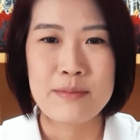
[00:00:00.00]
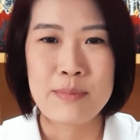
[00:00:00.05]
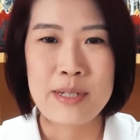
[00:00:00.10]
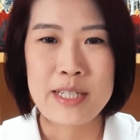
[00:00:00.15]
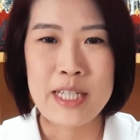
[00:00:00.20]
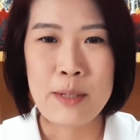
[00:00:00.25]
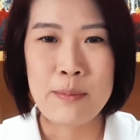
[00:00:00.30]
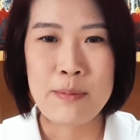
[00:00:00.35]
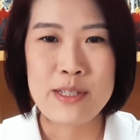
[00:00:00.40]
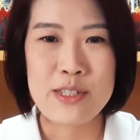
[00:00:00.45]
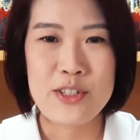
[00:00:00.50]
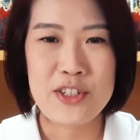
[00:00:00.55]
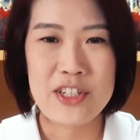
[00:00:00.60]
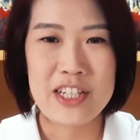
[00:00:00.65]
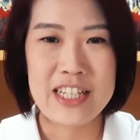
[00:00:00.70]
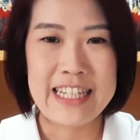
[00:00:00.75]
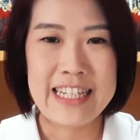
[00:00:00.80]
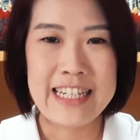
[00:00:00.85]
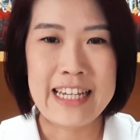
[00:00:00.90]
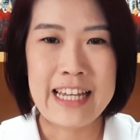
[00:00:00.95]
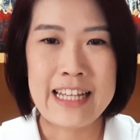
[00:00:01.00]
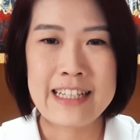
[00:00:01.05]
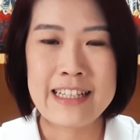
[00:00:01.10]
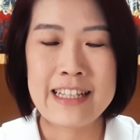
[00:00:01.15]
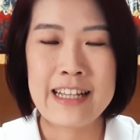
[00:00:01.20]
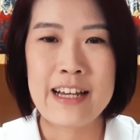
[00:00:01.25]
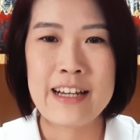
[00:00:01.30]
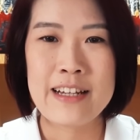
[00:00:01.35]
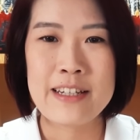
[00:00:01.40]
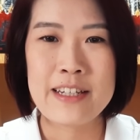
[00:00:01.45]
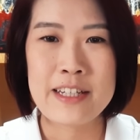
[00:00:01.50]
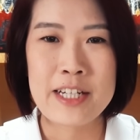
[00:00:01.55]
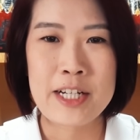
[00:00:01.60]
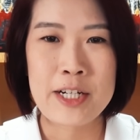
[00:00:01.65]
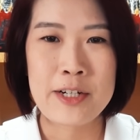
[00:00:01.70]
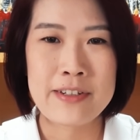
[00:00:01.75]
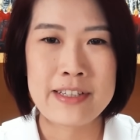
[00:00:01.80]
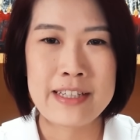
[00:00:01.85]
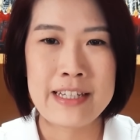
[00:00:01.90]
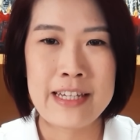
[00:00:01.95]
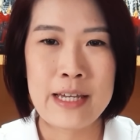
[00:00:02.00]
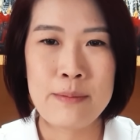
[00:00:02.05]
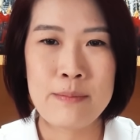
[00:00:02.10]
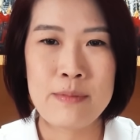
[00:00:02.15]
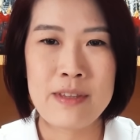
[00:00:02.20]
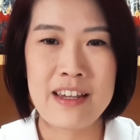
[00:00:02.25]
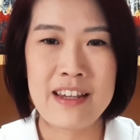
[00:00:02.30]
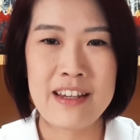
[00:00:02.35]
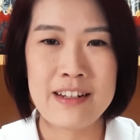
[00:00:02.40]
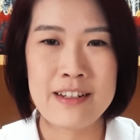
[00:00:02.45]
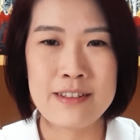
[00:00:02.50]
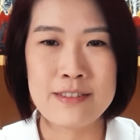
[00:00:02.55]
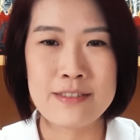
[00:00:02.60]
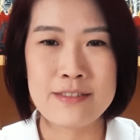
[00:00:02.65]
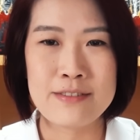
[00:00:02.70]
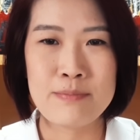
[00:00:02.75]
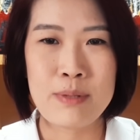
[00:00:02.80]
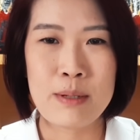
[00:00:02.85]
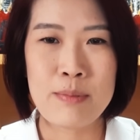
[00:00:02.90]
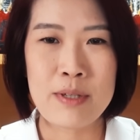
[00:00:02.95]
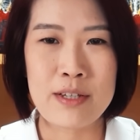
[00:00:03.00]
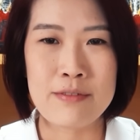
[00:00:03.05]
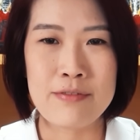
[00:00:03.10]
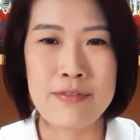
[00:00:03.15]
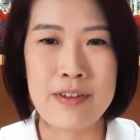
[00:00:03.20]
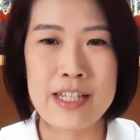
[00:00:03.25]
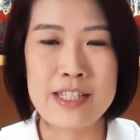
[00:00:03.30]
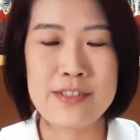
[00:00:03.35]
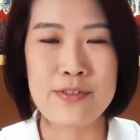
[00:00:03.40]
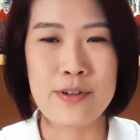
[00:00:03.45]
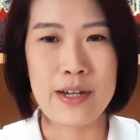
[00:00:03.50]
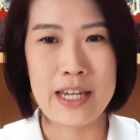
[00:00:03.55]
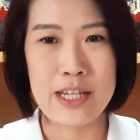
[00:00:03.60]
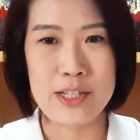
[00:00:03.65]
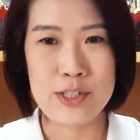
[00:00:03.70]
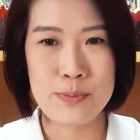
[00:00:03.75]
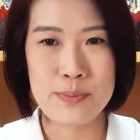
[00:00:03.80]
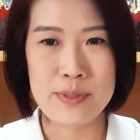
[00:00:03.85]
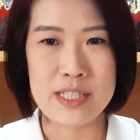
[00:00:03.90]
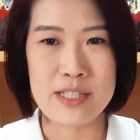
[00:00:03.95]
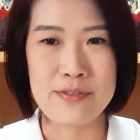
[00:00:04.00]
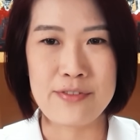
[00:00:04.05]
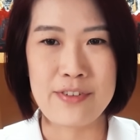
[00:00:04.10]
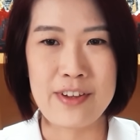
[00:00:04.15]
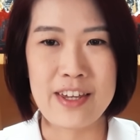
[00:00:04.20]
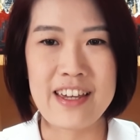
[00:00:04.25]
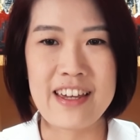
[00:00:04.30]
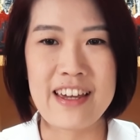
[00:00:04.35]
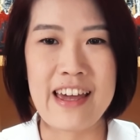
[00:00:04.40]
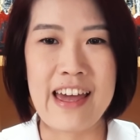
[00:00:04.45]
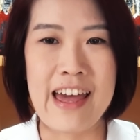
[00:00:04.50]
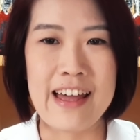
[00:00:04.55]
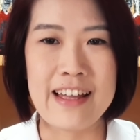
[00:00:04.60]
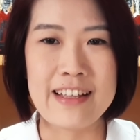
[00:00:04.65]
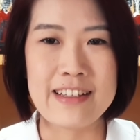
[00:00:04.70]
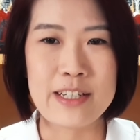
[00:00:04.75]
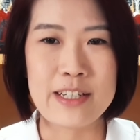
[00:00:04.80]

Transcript: My name is Genie, and I currently am the head of public affairs for Asia Pacific at